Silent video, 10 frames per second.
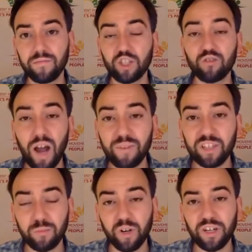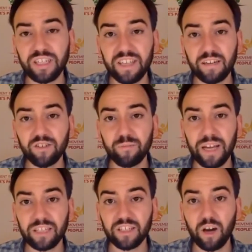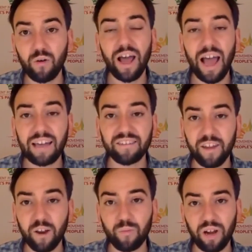described as the Bernie Sanders of Mexico, as their